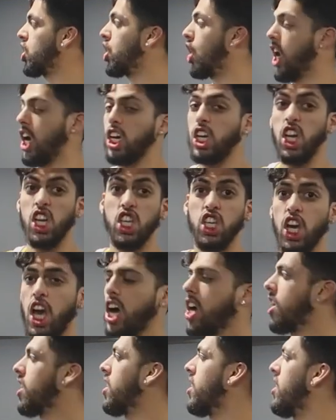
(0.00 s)
ka-chuck,
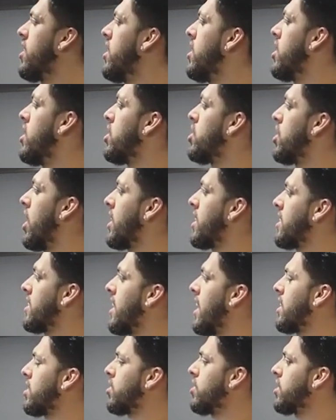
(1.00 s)
ka-chuck. Chuck
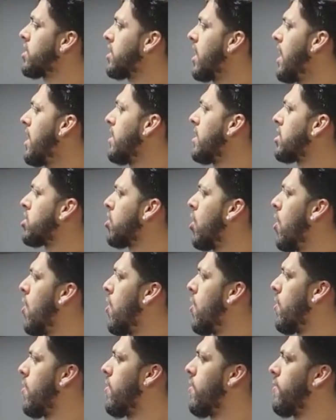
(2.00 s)
your ass on the ground. Let's
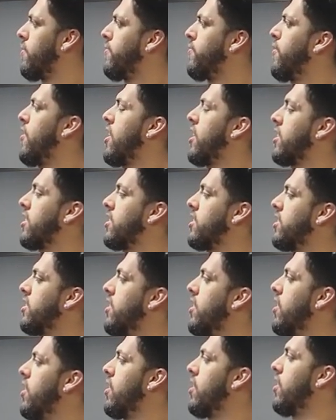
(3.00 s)
go. Oh fuck.
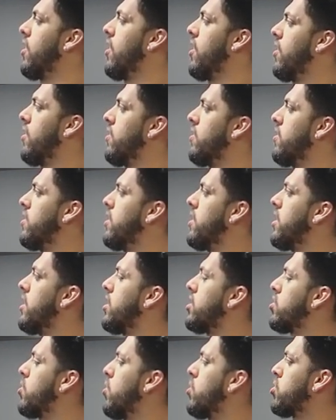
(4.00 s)
Oh,
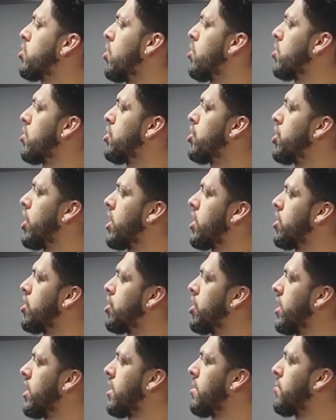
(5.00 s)
oh. Let's go, let's go. Good shit,
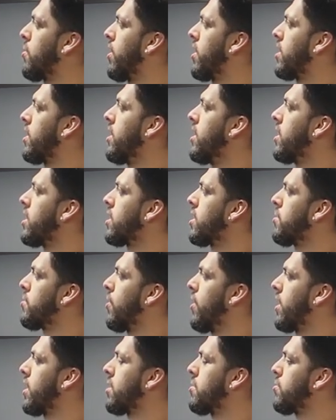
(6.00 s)
good shit. Keep going.
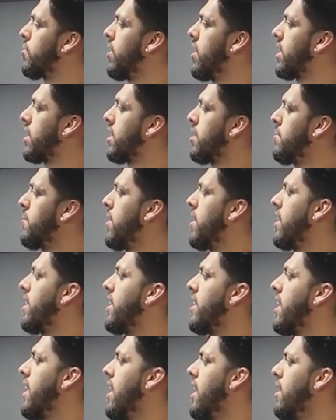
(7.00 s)
Keep going, keep going. Come
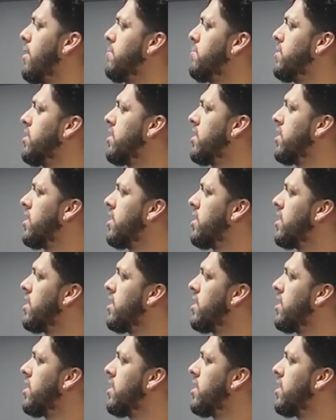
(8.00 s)
on, hands.